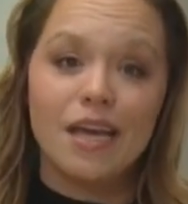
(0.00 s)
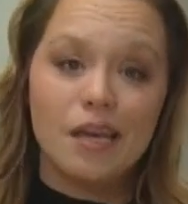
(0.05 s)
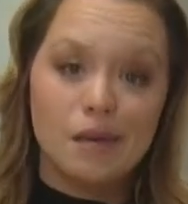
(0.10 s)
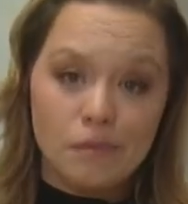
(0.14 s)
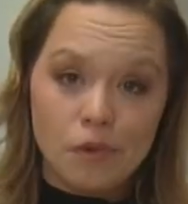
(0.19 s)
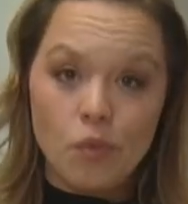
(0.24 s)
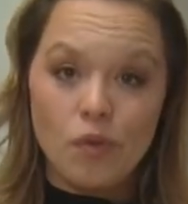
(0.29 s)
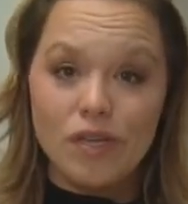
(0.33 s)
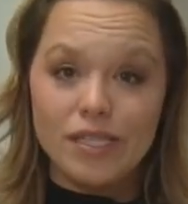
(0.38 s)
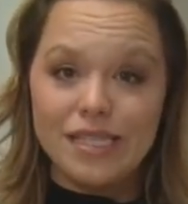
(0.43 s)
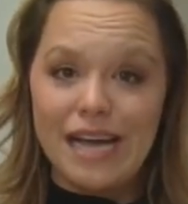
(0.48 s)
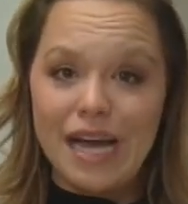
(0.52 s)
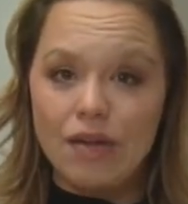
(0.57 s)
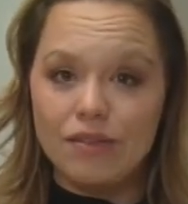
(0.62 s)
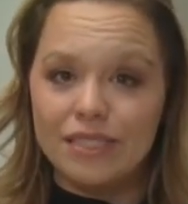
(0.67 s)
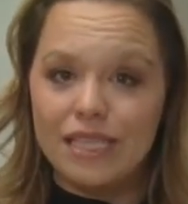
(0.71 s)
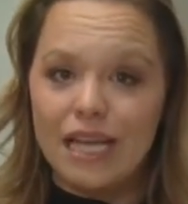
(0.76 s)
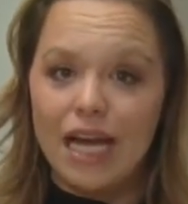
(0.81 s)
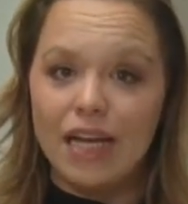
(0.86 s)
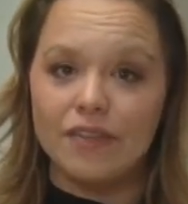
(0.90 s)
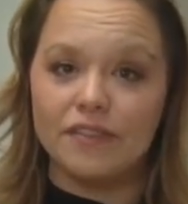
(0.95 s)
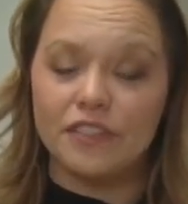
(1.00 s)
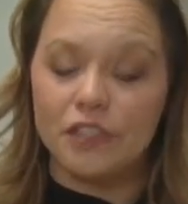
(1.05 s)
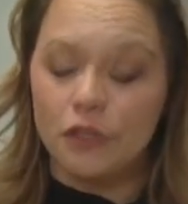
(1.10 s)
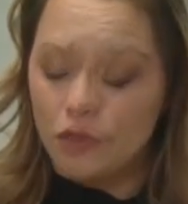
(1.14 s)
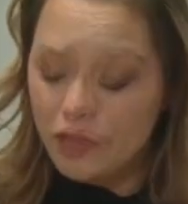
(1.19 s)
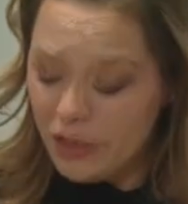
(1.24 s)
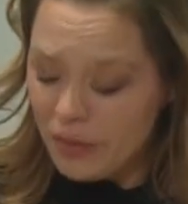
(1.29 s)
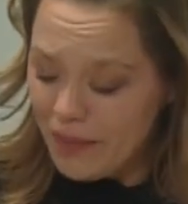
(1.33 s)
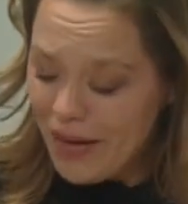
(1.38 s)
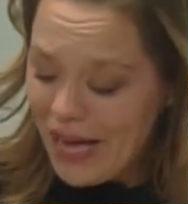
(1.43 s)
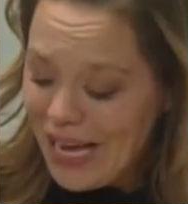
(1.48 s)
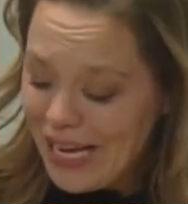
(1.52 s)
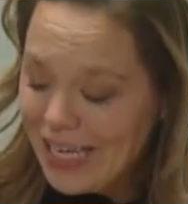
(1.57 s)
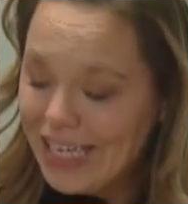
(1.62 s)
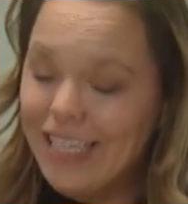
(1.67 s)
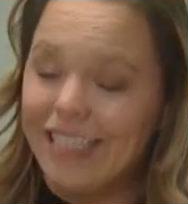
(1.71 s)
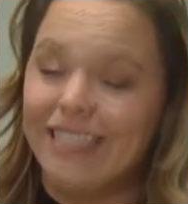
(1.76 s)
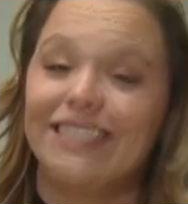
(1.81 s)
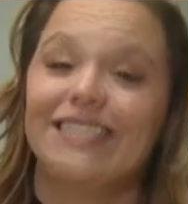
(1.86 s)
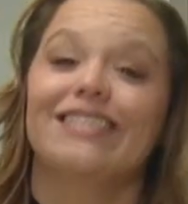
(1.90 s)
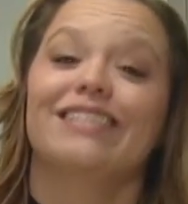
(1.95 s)
But one downside of sodium
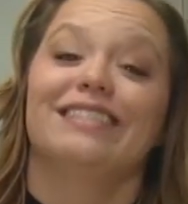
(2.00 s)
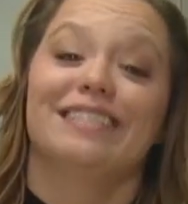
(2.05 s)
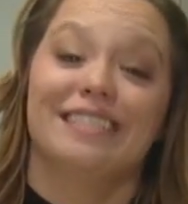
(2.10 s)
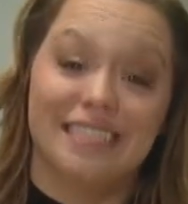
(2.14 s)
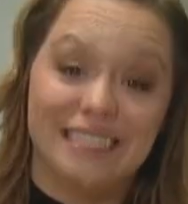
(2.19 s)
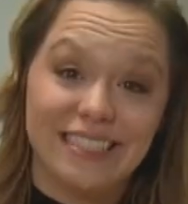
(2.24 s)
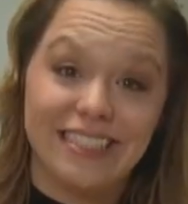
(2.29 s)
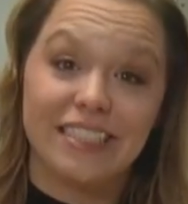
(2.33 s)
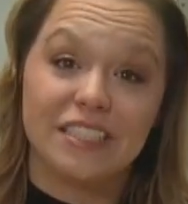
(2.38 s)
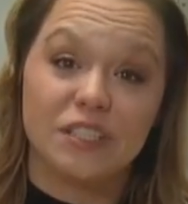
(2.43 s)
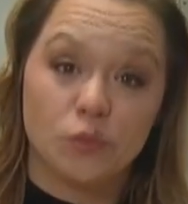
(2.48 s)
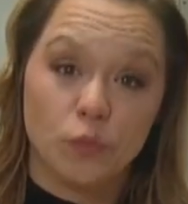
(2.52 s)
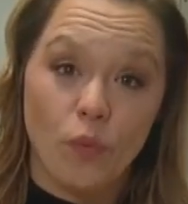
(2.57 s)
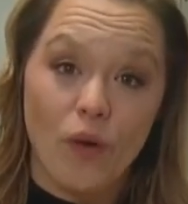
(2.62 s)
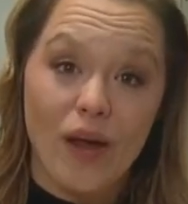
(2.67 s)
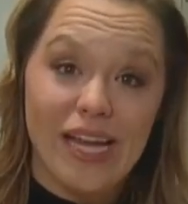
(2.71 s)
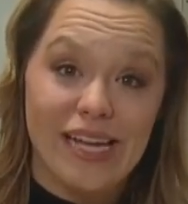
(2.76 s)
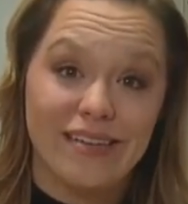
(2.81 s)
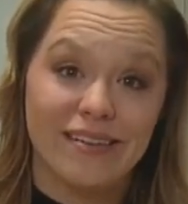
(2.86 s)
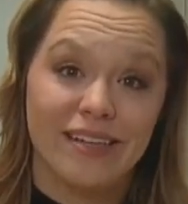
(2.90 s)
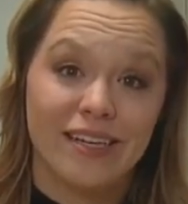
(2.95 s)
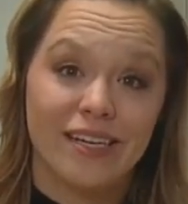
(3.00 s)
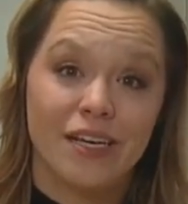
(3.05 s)
ion is its weight.